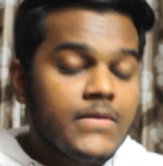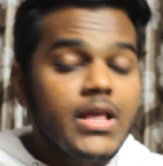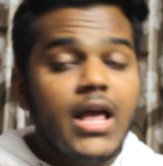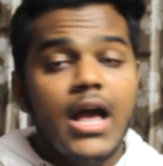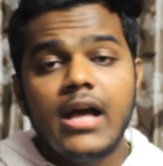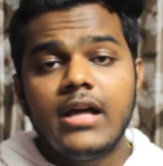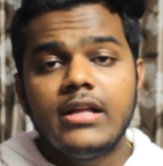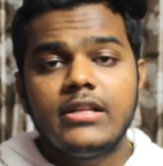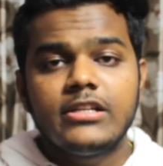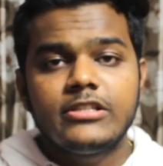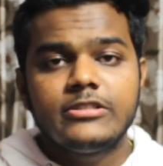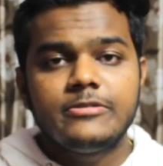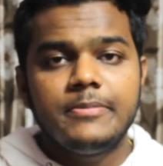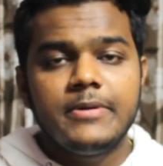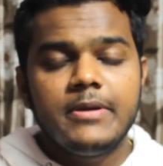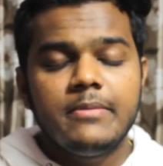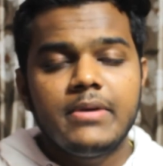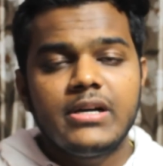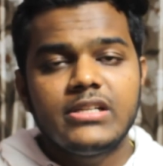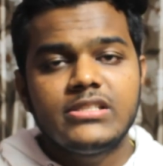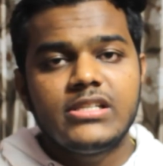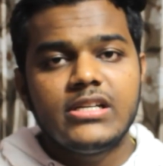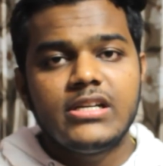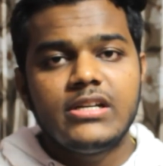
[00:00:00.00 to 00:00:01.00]
Yeah, that's pretty
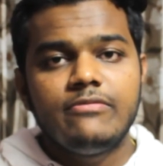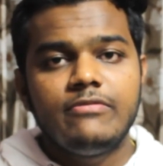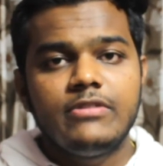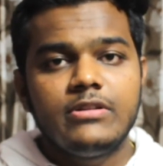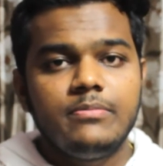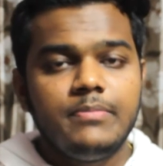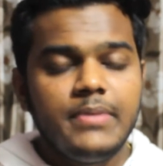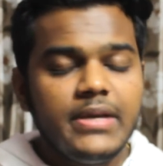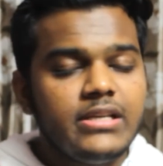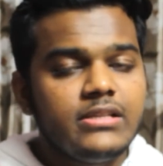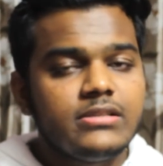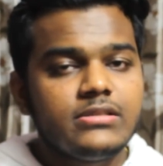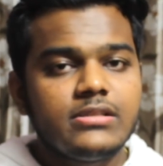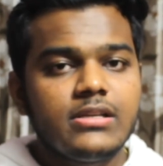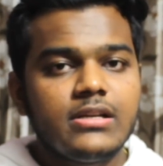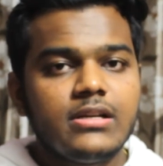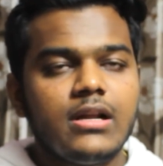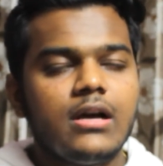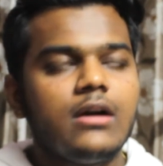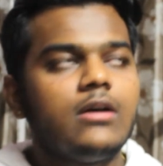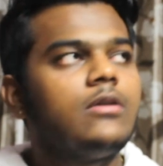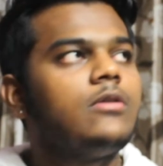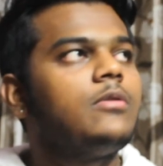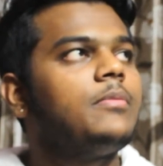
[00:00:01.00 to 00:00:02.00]
much it. With being
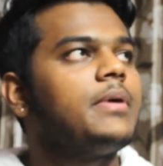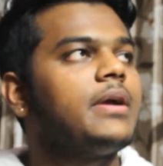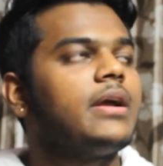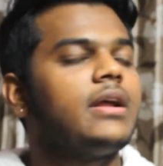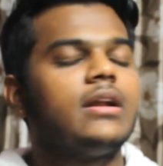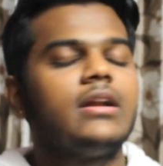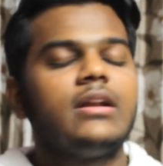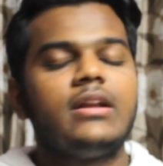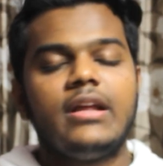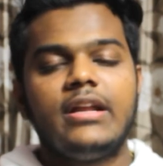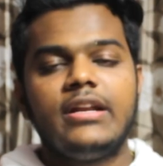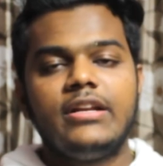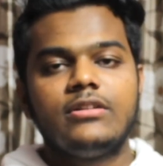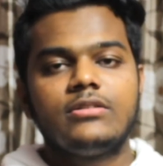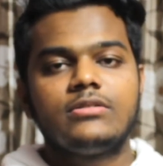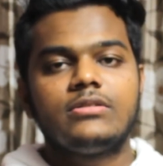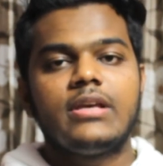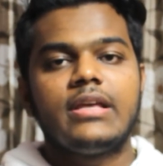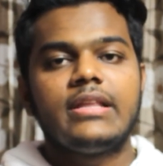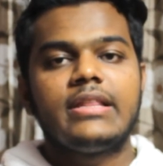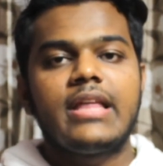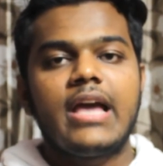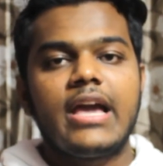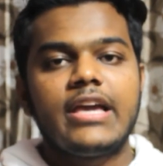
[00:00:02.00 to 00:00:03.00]
said, oh my god, and you
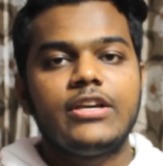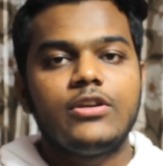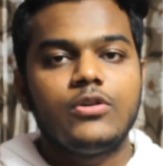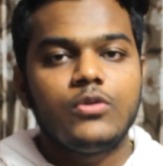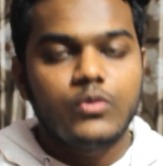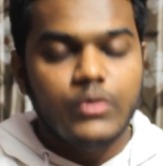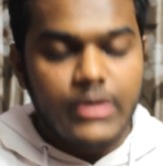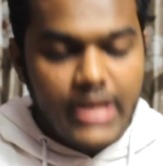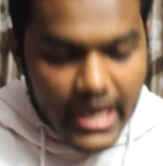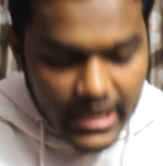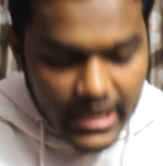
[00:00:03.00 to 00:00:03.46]
say thank you.